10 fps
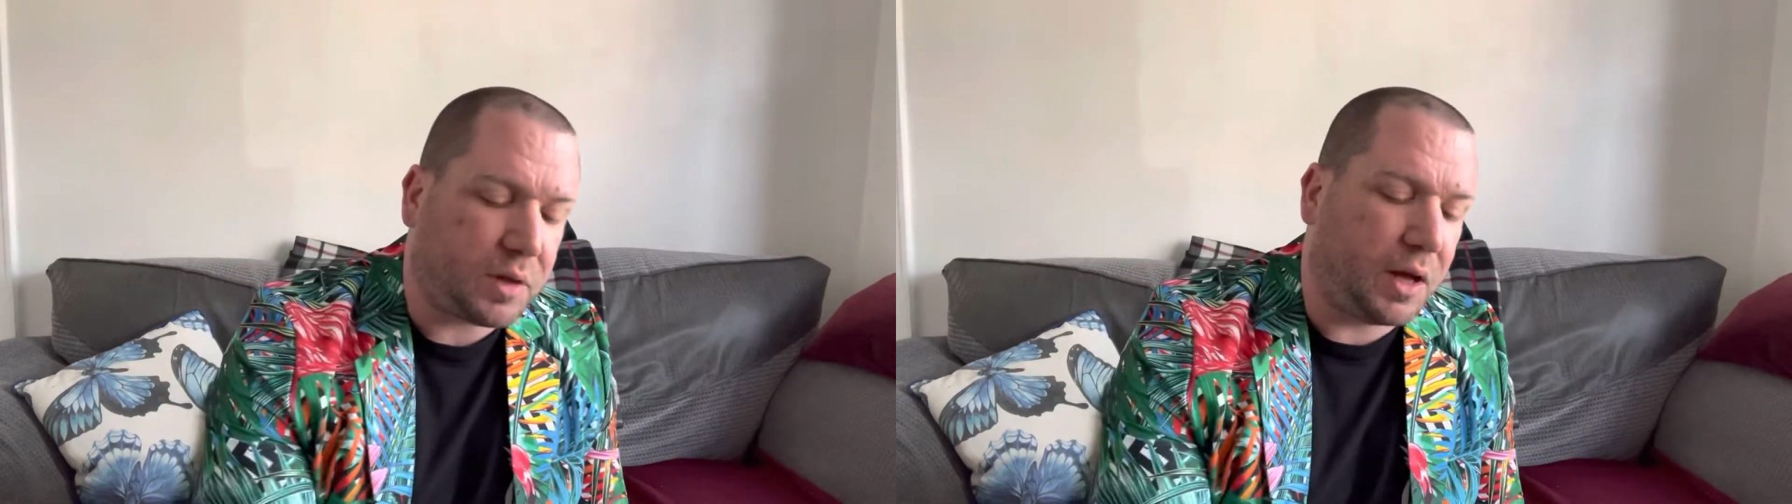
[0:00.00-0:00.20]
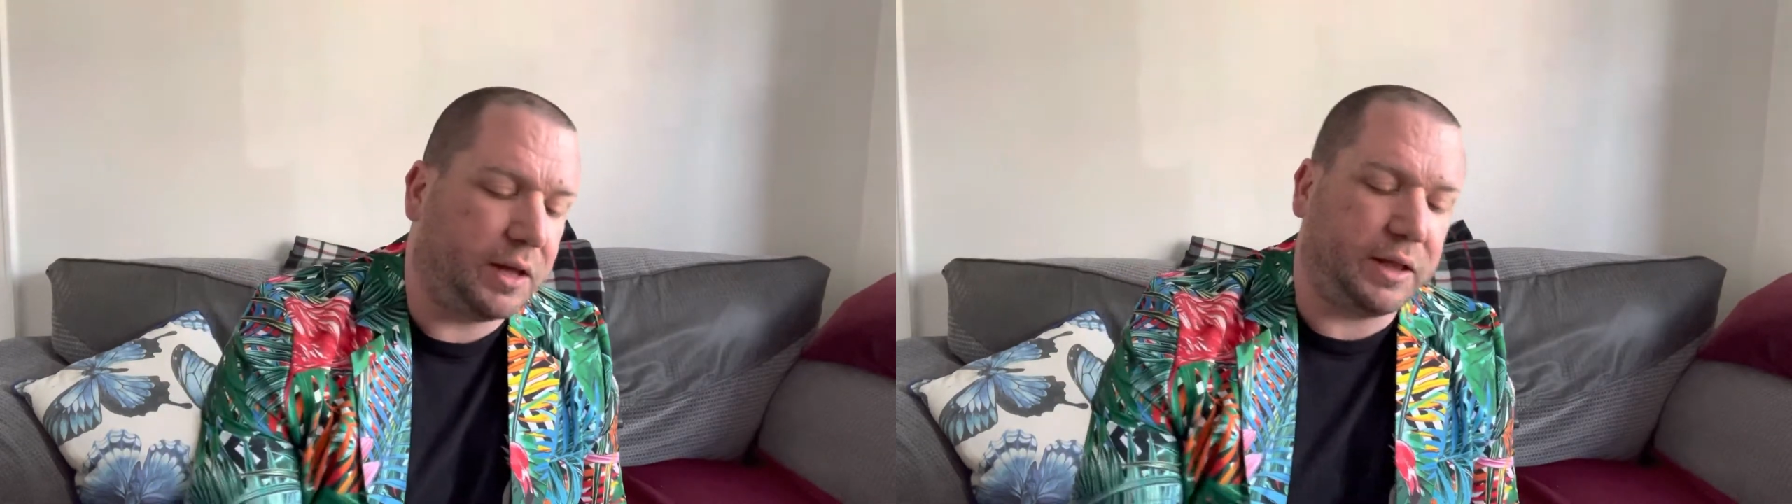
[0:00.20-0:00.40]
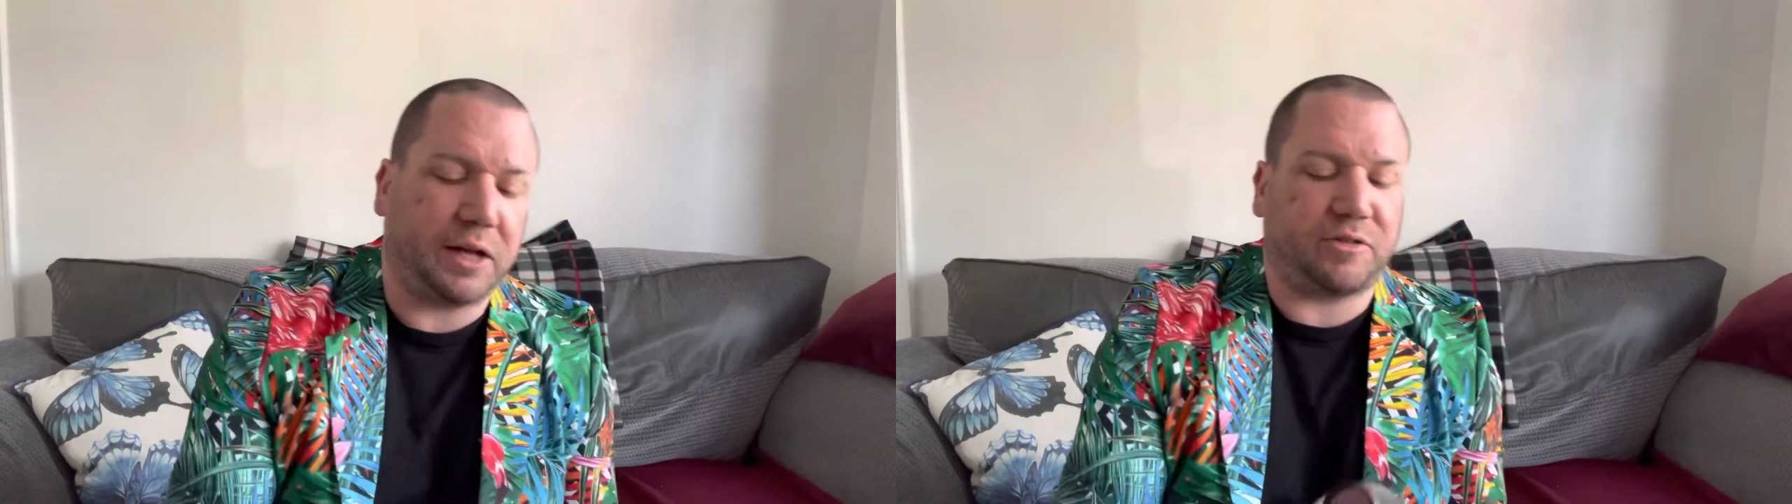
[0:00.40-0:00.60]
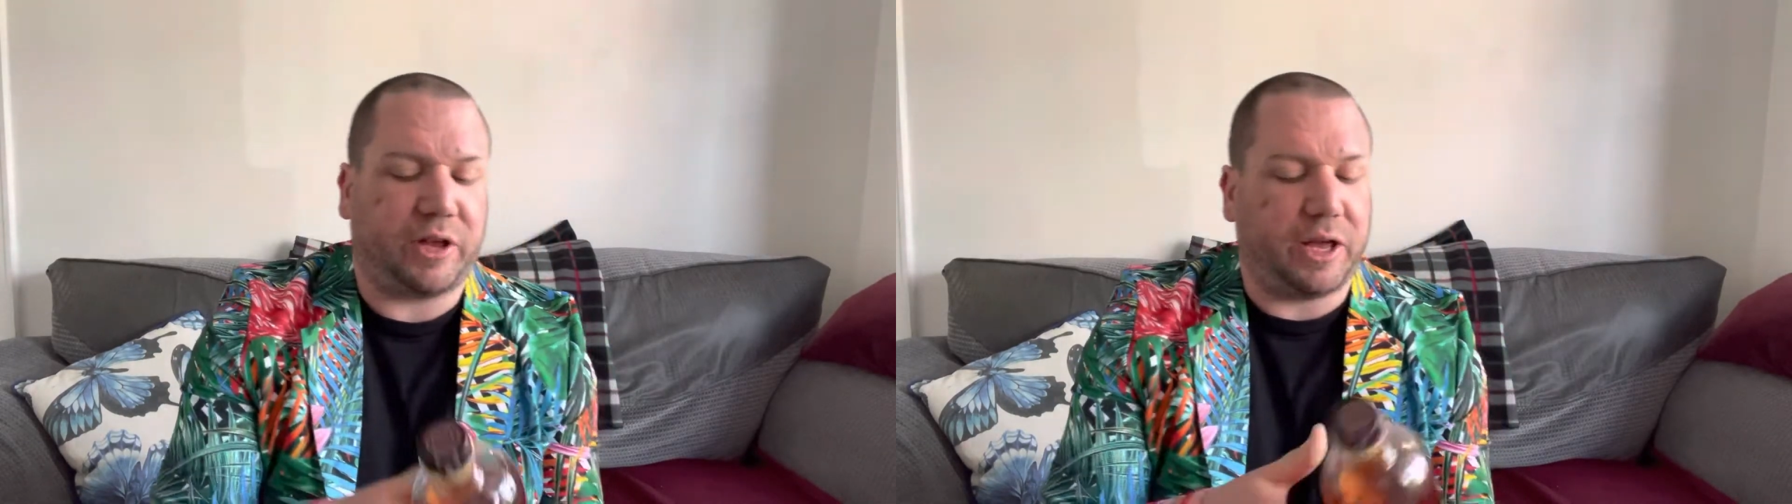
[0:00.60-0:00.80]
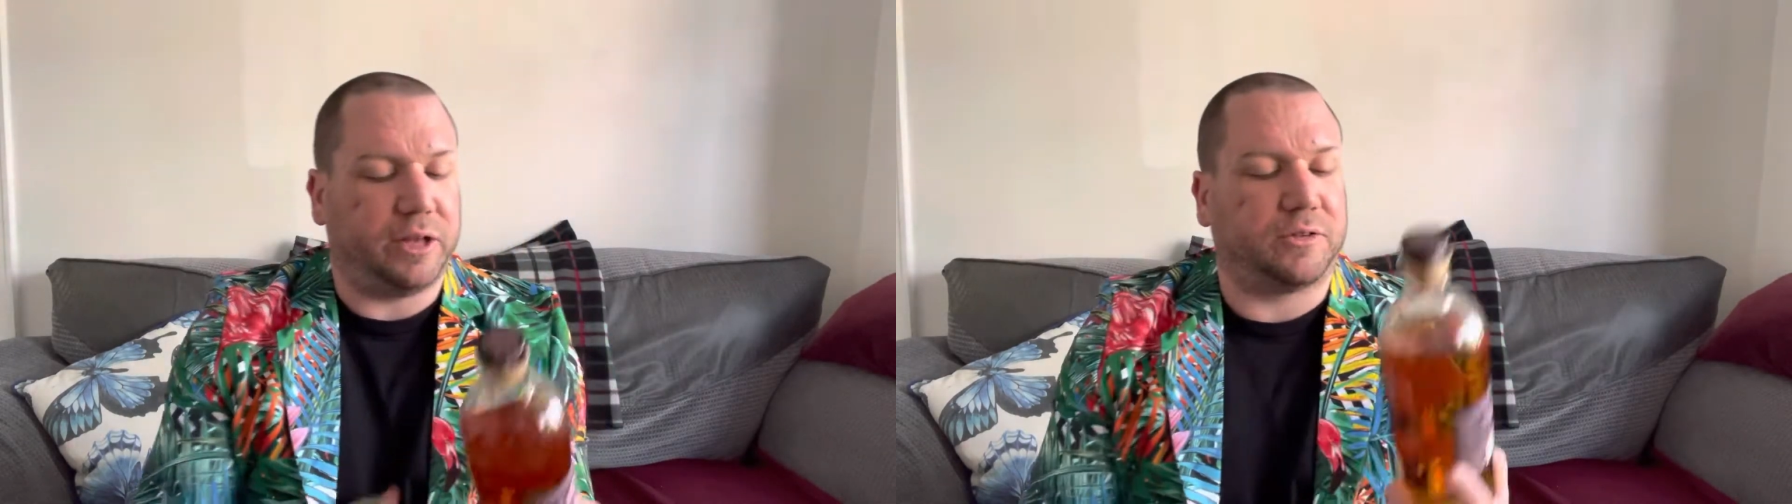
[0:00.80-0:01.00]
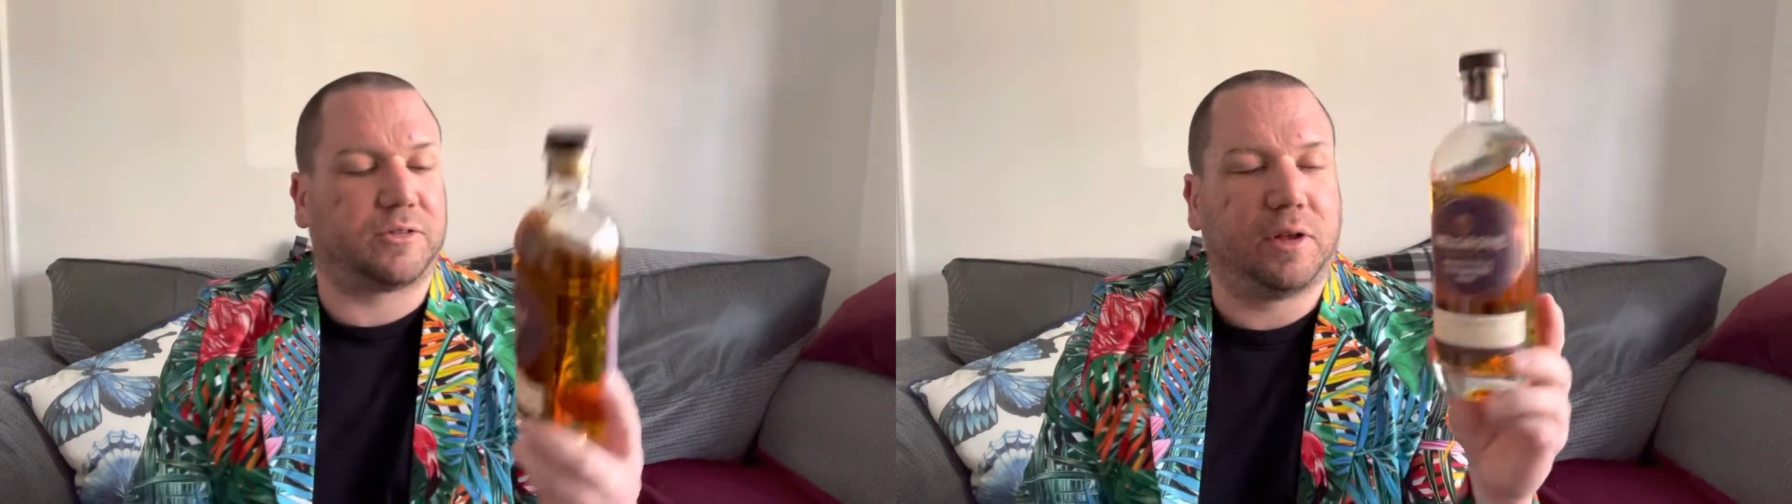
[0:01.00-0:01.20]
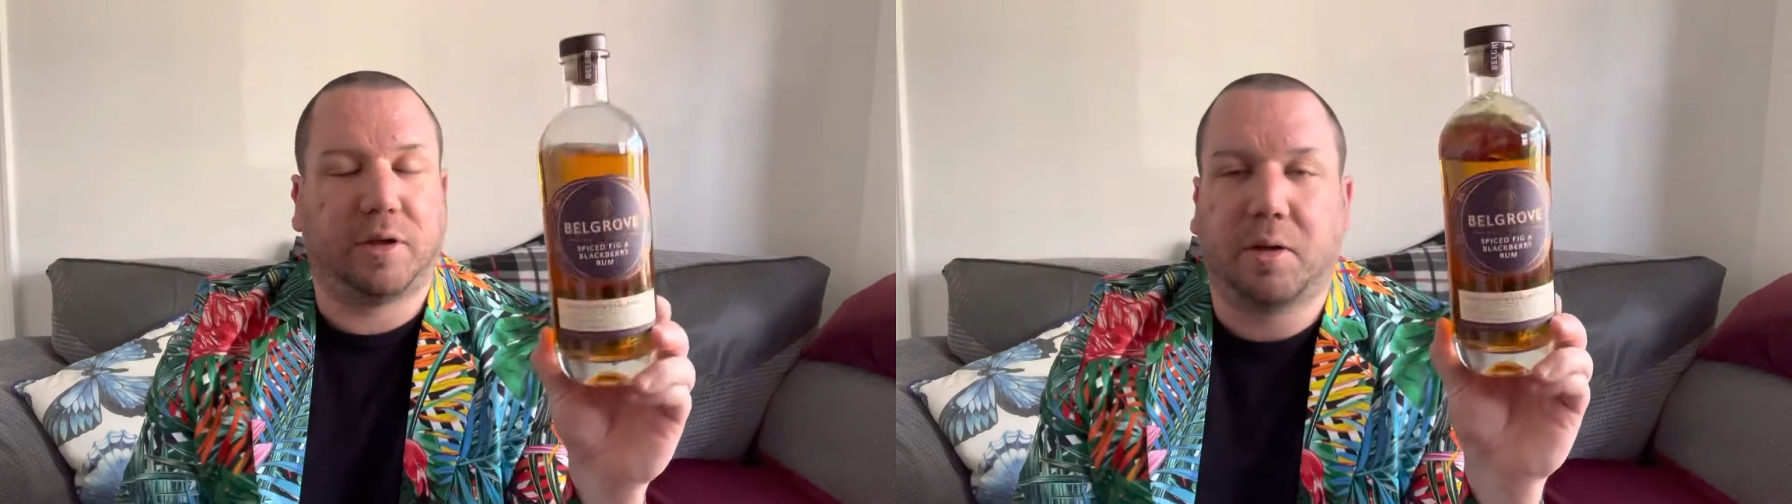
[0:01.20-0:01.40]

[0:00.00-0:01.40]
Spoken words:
and that is